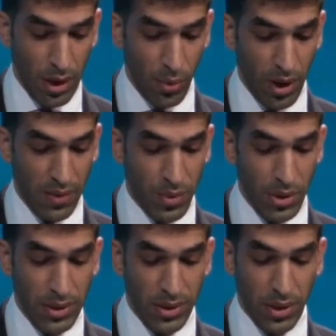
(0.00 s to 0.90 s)
We have
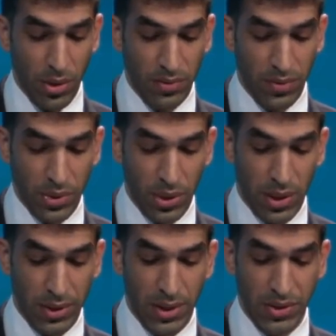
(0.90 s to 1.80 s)
broken the record for
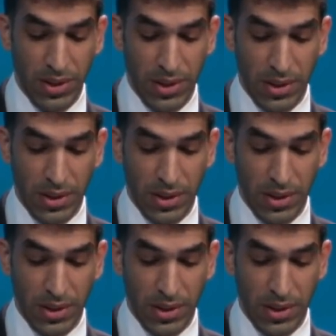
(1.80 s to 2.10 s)
solar energy three